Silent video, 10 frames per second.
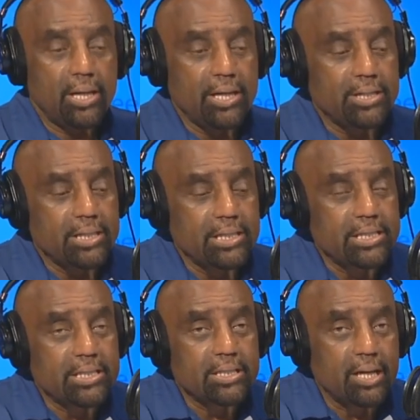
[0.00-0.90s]
He, he
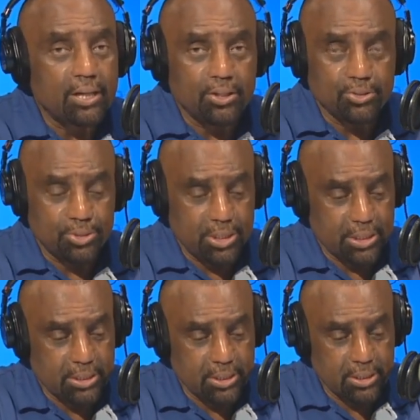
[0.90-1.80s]
did none of those
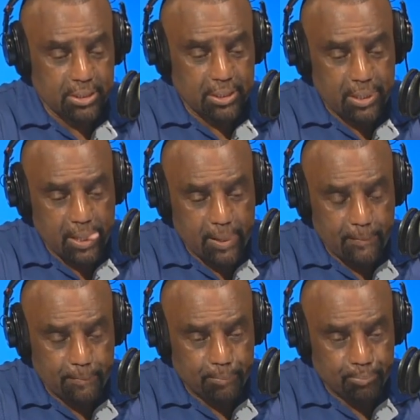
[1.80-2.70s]
things.
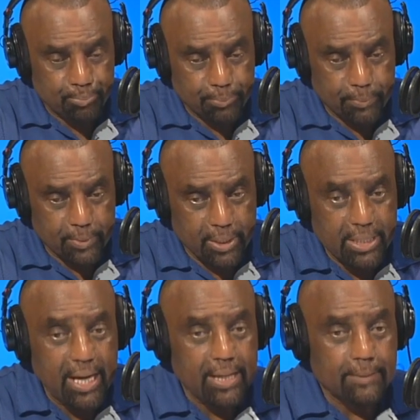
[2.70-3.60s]

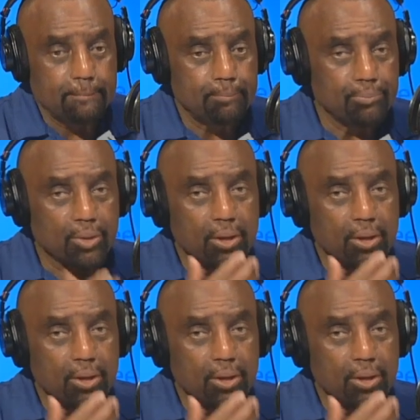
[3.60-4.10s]
None.